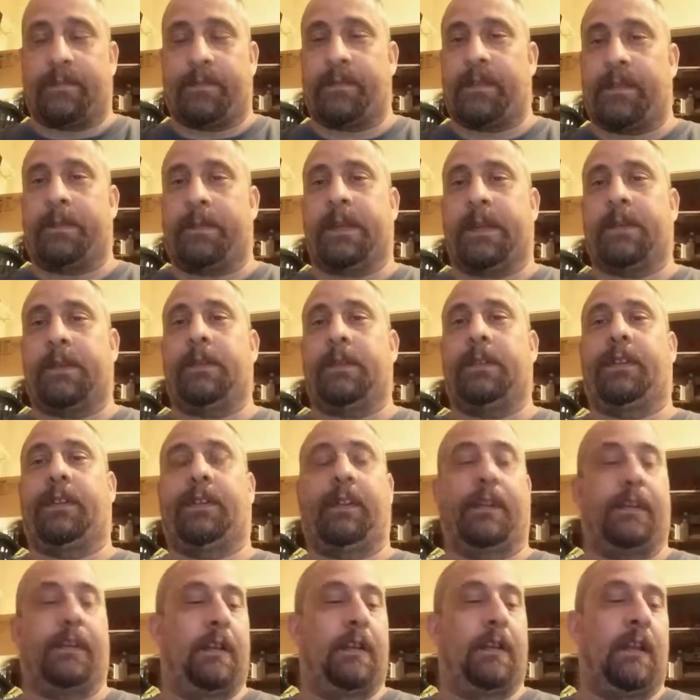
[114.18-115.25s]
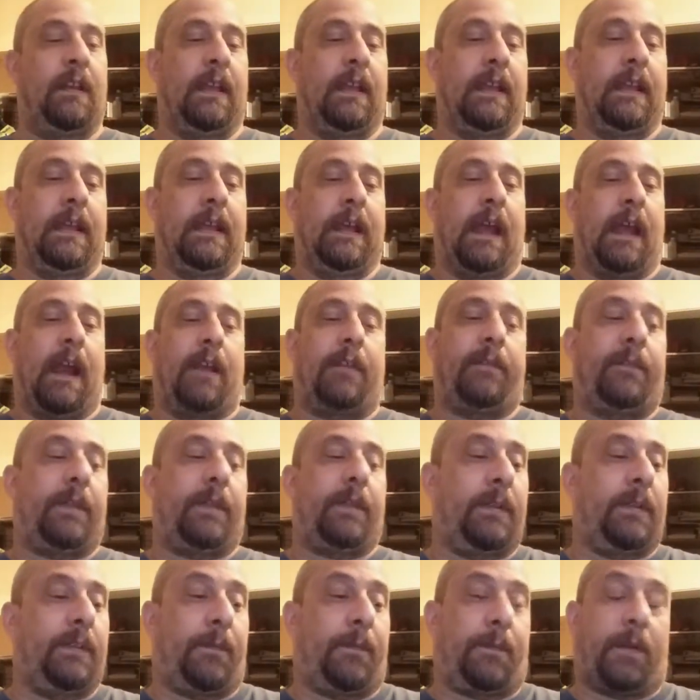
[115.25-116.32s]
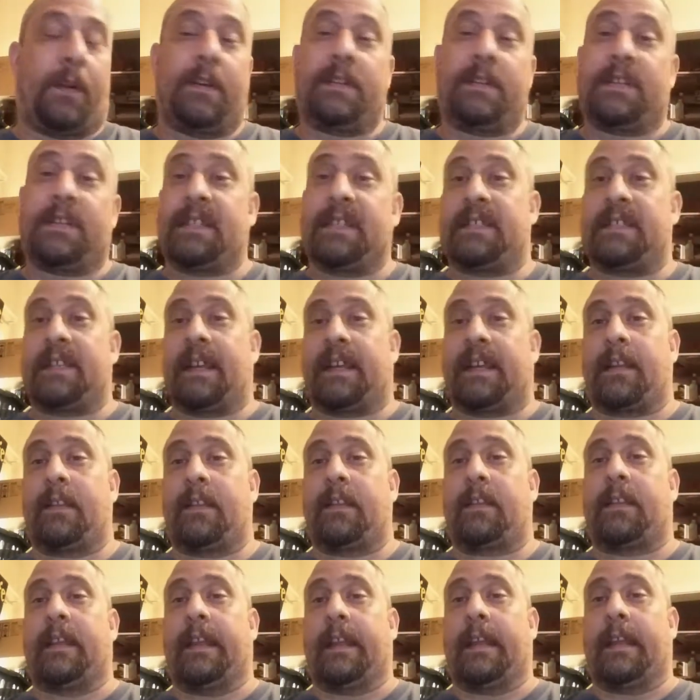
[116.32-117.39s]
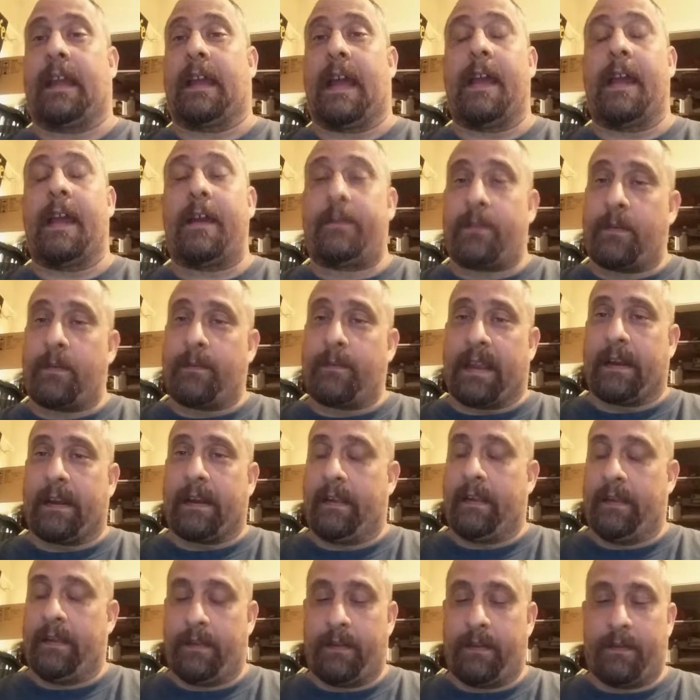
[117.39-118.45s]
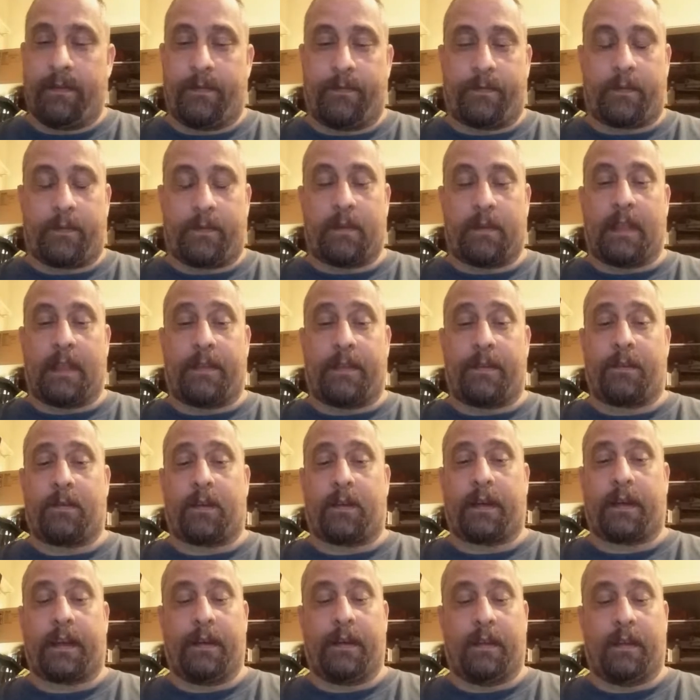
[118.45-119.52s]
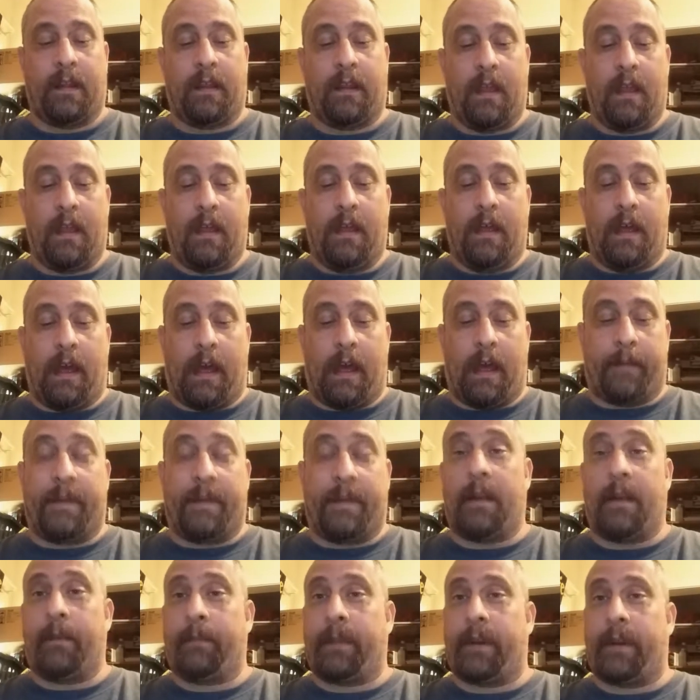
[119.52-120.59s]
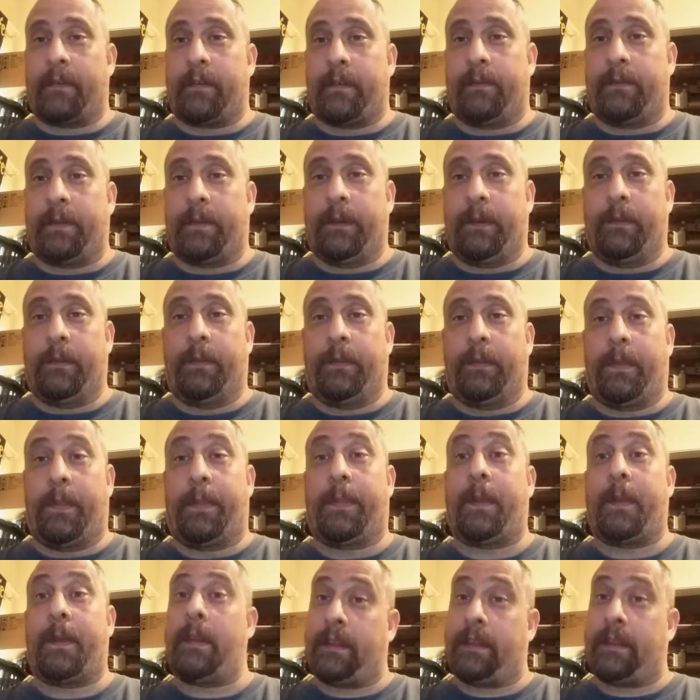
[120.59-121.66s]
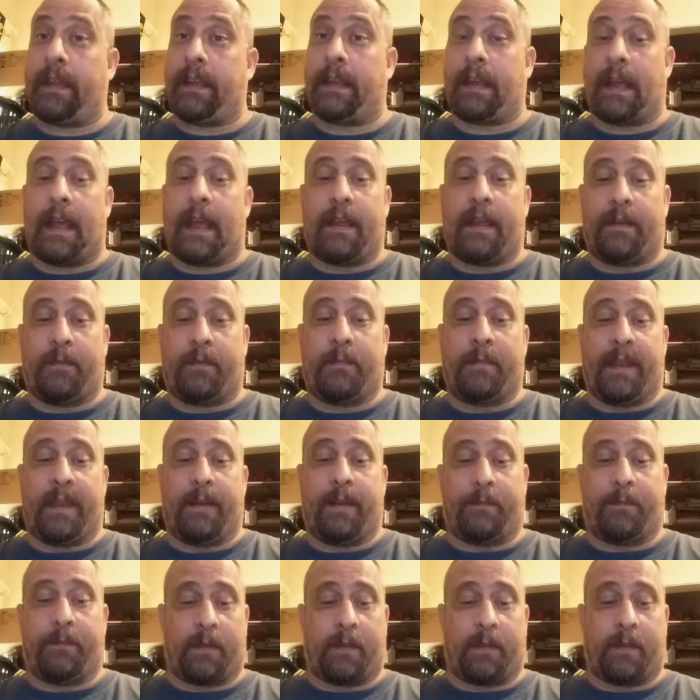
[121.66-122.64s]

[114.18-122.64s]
some reviews. I reviewed the first and second thing I ever made for leatherworking. Now I'm going to review the third thing I ever made